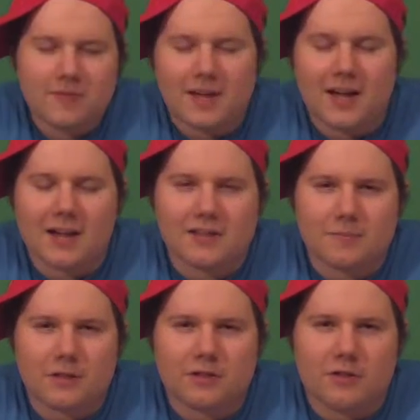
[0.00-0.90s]
Hey guys, it's
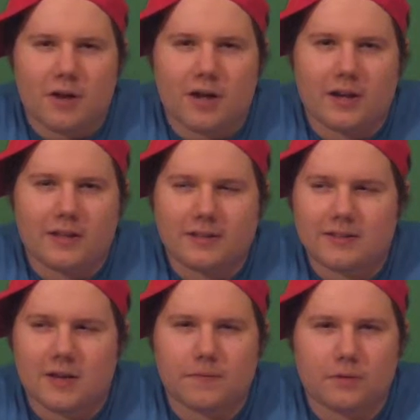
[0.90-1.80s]
me, Shaun.
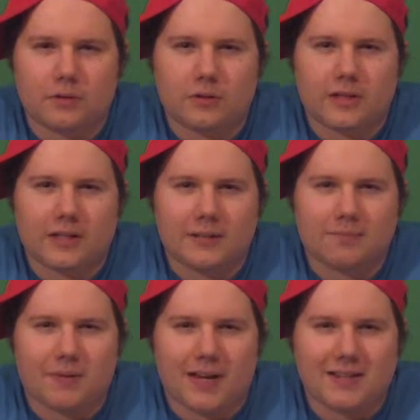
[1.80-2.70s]
Time for a little
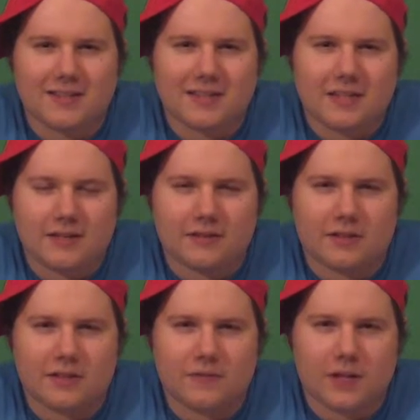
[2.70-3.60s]
behind the scenes
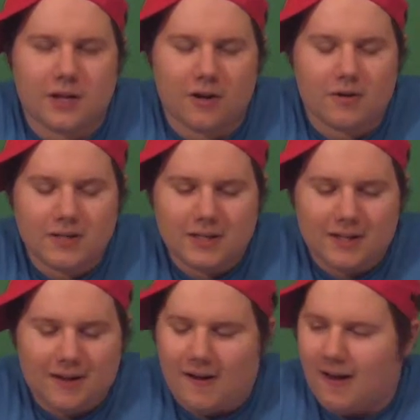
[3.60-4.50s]
on this video.
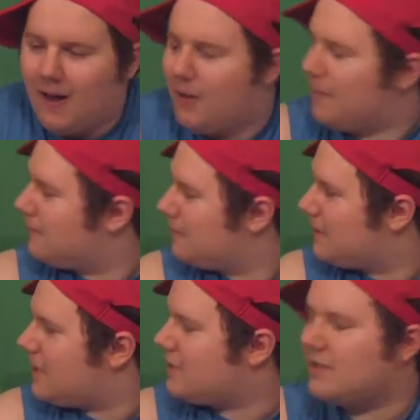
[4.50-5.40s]
As
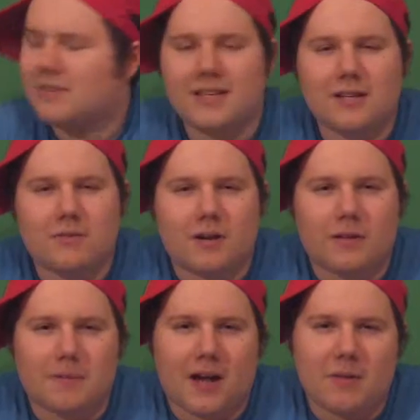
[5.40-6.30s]
you can see,
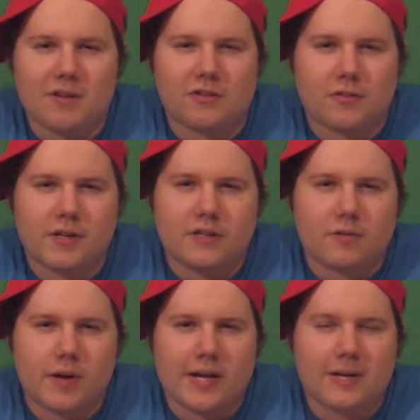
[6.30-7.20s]
directly behind me is a green
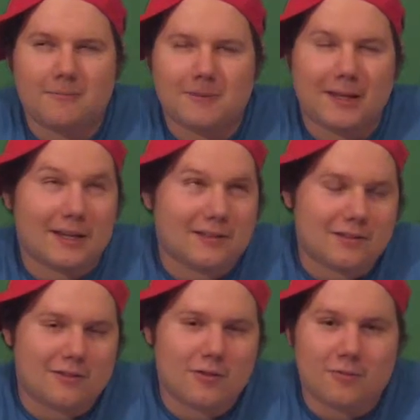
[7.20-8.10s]
screen. Yes, the
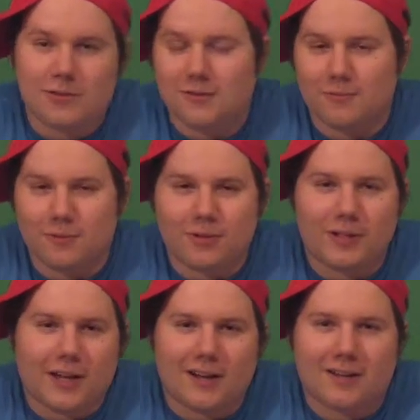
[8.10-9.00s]
student wasn't
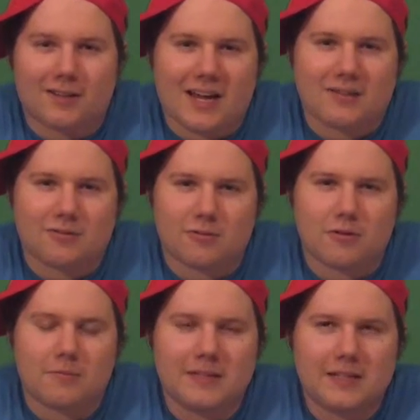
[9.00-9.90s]
really in a
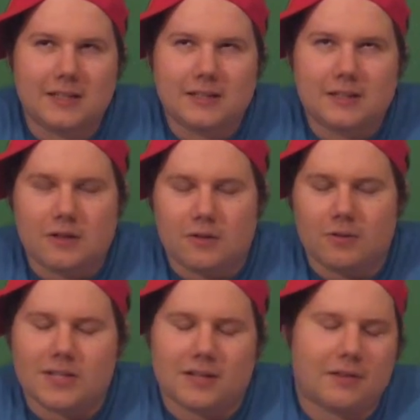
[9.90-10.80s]
classroom, although
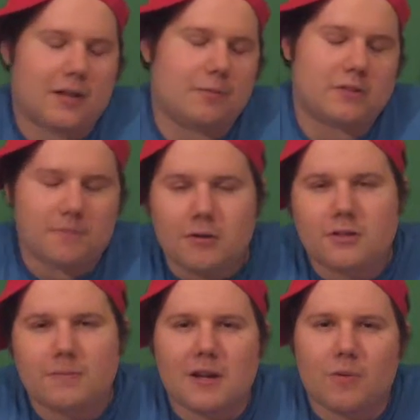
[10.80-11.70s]
technically I was supposed
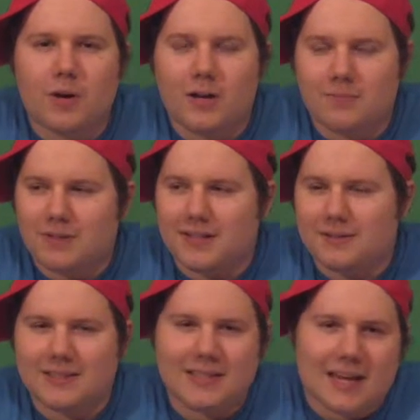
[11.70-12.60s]
to be in one, but
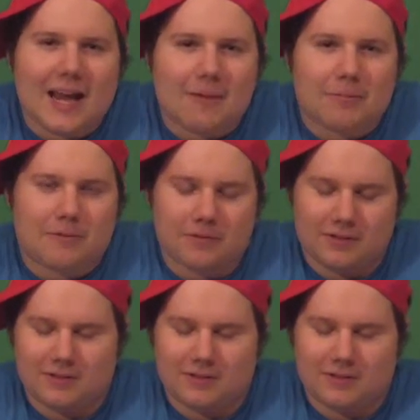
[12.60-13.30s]
it didn't happen for